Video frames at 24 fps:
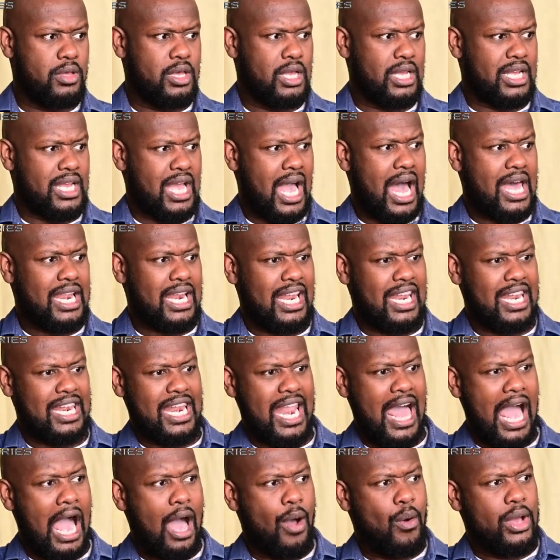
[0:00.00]
God
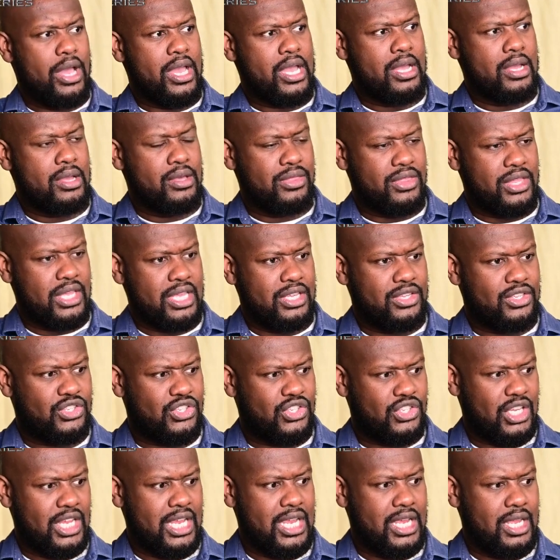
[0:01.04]
allowing these
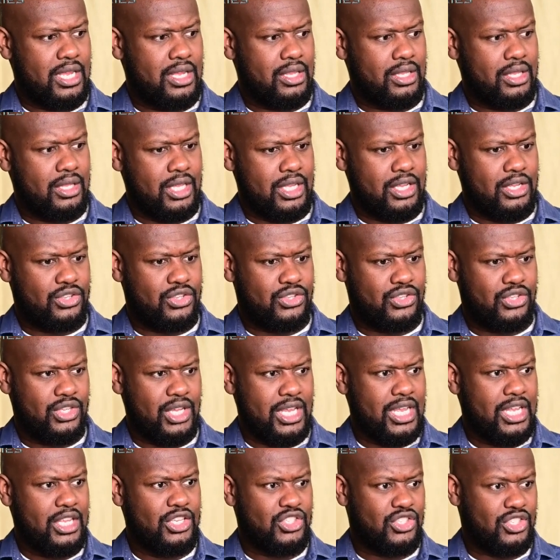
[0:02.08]
seed these
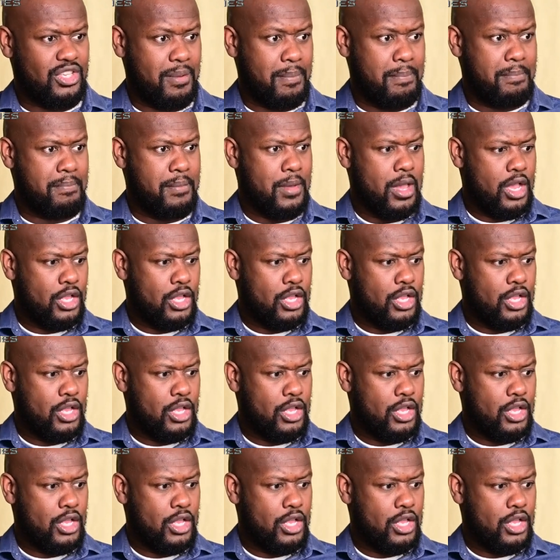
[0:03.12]
seeds to